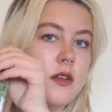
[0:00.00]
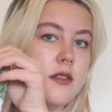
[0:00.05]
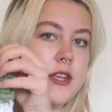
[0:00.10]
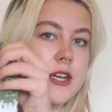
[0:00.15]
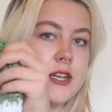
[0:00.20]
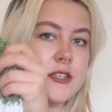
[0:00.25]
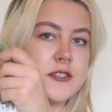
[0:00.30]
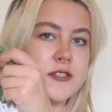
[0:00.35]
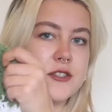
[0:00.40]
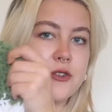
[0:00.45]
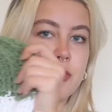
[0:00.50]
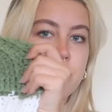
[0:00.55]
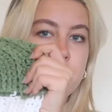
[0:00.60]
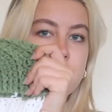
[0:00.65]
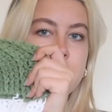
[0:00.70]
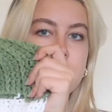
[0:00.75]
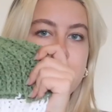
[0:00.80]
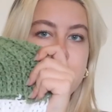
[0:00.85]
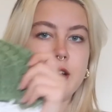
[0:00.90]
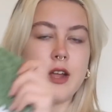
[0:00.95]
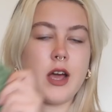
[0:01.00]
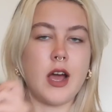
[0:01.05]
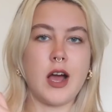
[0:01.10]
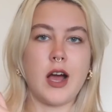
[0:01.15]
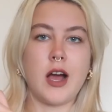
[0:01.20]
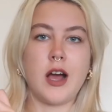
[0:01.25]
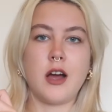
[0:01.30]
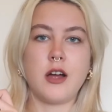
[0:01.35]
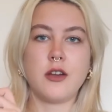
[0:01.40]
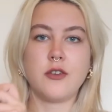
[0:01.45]
this green
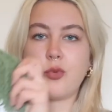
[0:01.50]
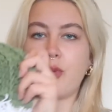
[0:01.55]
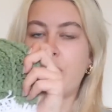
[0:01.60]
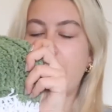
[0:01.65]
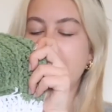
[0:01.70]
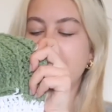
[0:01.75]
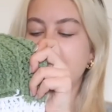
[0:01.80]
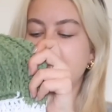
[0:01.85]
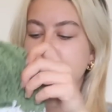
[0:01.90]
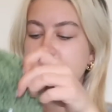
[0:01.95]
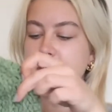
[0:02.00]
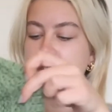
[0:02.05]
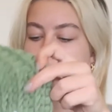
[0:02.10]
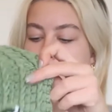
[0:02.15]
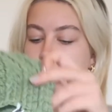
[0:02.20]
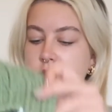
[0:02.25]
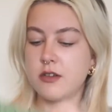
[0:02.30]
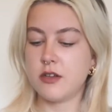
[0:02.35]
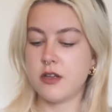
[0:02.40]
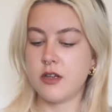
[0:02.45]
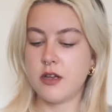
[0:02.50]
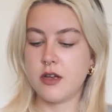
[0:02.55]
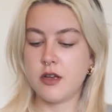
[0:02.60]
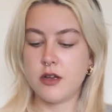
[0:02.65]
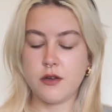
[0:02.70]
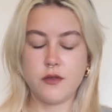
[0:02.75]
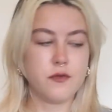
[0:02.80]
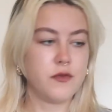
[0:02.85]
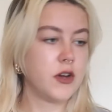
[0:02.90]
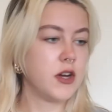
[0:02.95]
and white
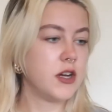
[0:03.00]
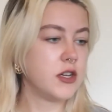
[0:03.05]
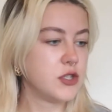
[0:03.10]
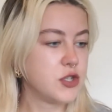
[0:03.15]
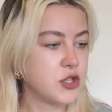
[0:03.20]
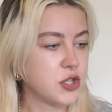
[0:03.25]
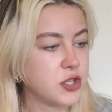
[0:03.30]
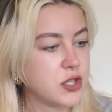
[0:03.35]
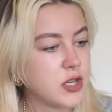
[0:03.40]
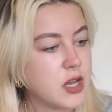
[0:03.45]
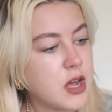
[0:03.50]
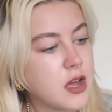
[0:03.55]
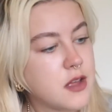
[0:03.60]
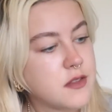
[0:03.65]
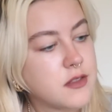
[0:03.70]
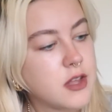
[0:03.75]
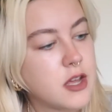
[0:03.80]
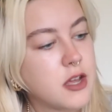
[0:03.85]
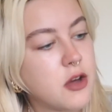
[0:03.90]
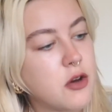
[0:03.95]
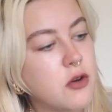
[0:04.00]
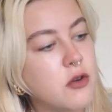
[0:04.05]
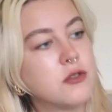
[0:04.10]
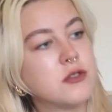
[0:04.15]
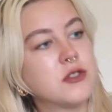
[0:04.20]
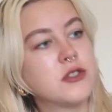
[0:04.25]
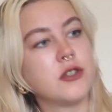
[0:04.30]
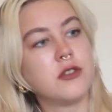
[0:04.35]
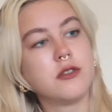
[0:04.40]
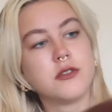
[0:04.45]
version, and they
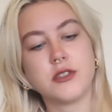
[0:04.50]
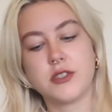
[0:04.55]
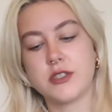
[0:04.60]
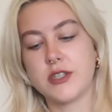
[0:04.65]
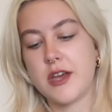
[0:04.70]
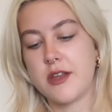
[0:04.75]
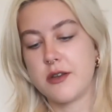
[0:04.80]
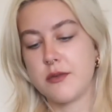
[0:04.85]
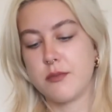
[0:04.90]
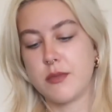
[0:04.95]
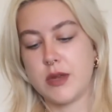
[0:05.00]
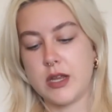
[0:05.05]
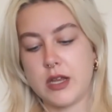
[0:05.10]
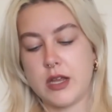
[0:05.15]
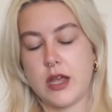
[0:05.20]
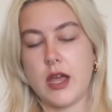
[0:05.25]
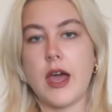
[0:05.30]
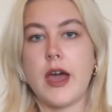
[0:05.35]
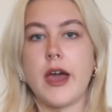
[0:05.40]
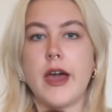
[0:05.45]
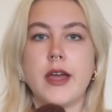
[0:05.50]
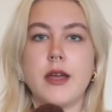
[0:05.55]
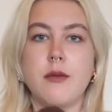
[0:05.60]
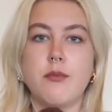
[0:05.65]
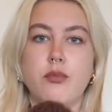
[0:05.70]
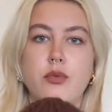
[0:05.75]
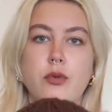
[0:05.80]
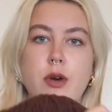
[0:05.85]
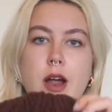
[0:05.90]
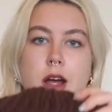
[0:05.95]
also sent me
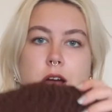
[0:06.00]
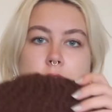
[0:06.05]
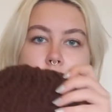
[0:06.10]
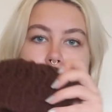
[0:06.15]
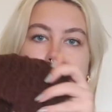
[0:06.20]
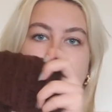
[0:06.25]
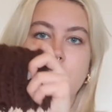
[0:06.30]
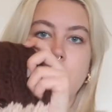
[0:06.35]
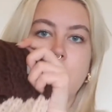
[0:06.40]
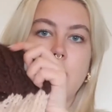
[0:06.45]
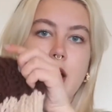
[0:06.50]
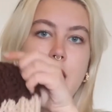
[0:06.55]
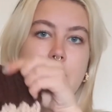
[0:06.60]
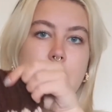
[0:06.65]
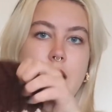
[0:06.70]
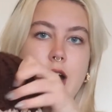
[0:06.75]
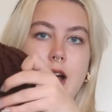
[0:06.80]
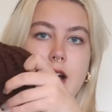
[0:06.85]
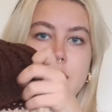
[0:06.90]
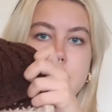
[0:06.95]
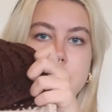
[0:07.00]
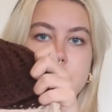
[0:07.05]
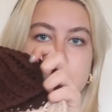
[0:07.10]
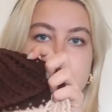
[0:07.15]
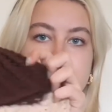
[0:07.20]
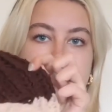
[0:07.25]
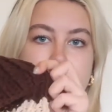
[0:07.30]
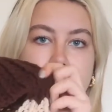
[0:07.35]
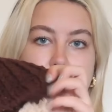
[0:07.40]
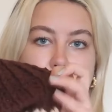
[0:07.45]
a brown
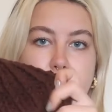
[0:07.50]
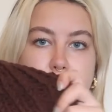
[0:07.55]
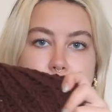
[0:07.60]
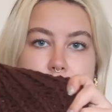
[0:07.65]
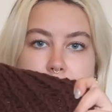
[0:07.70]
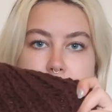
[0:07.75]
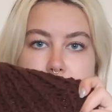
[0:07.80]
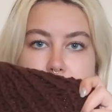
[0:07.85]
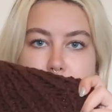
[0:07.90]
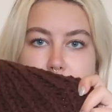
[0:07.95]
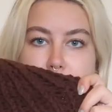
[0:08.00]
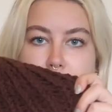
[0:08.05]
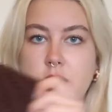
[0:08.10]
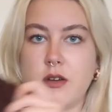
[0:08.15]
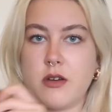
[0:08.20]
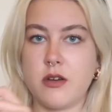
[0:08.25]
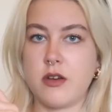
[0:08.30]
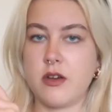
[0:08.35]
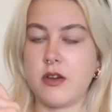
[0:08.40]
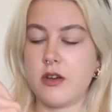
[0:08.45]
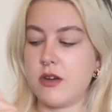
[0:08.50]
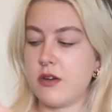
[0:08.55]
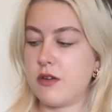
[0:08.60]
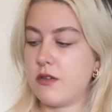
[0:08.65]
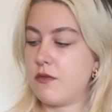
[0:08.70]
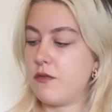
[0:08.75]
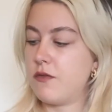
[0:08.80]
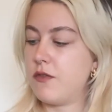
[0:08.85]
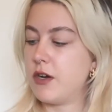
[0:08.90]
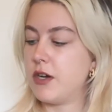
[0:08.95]
and cream
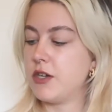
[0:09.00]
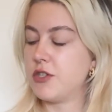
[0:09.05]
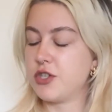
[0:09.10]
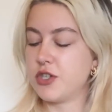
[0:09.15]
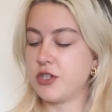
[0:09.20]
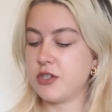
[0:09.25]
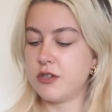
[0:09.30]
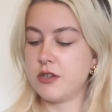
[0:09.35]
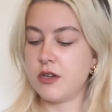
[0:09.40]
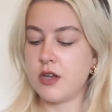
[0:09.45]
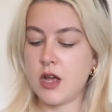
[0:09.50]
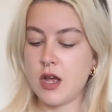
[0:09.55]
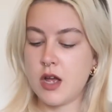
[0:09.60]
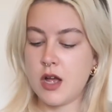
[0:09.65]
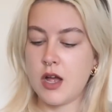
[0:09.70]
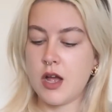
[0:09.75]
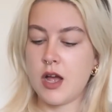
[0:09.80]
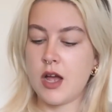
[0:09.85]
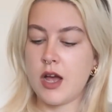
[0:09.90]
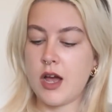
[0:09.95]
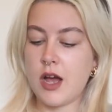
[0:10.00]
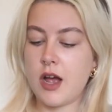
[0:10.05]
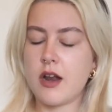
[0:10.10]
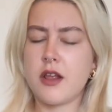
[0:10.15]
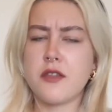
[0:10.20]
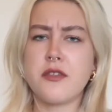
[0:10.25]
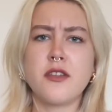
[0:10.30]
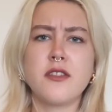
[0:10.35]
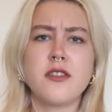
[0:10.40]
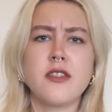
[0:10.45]
version, and
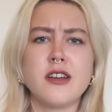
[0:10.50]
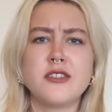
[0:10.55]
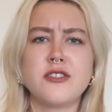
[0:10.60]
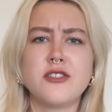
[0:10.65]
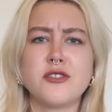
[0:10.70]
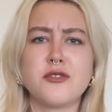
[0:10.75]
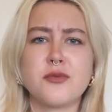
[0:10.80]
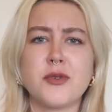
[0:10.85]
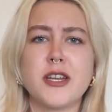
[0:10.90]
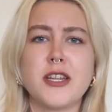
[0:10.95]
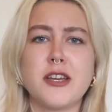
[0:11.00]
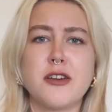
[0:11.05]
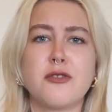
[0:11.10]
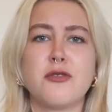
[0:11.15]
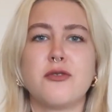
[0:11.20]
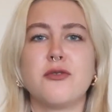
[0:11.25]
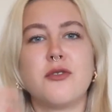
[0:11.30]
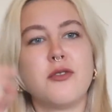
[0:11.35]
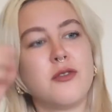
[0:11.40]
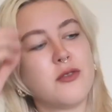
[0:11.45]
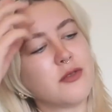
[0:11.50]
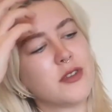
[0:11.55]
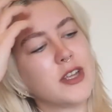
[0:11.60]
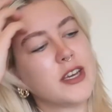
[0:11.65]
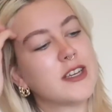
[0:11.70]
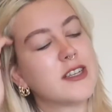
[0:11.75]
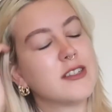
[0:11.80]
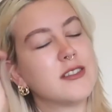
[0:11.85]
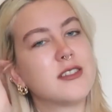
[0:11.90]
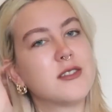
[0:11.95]
I think they're just really cool. They
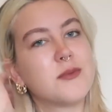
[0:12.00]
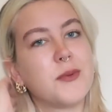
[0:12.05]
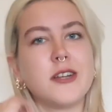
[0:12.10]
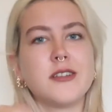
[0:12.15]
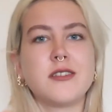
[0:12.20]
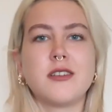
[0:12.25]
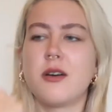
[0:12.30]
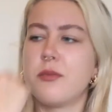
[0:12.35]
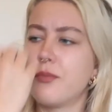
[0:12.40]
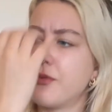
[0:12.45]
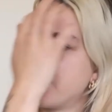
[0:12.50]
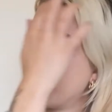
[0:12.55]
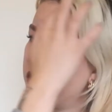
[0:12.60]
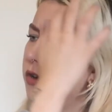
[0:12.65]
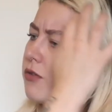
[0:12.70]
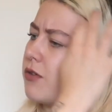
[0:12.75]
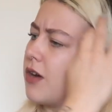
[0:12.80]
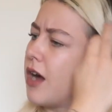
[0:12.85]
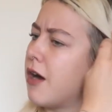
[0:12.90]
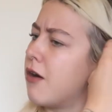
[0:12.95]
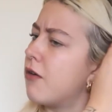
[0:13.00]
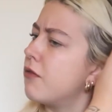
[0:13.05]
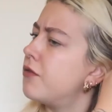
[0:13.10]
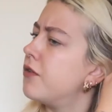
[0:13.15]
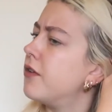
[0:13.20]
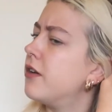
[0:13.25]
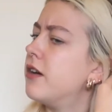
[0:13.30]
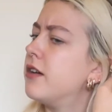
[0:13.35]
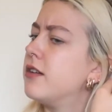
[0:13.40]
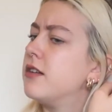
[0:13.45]
can spice up a whole
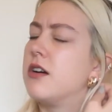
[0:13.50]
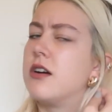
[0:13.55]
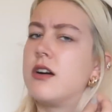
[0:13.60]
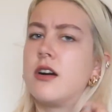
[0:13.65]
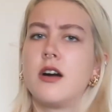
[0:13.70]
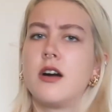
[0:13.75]
outfit